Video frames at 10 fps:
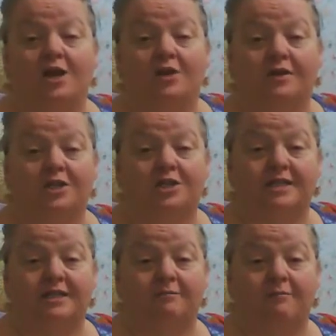You can
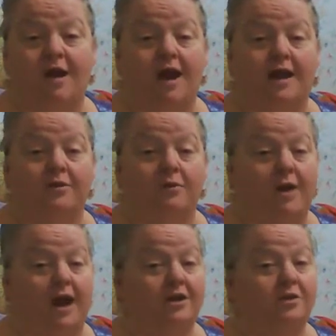just,
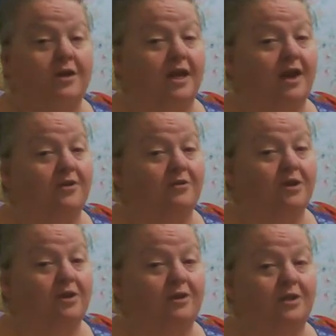you can either
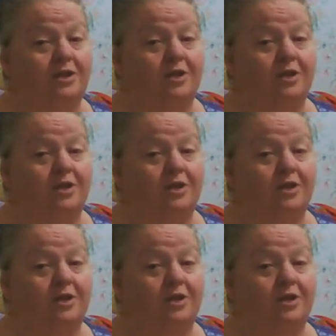use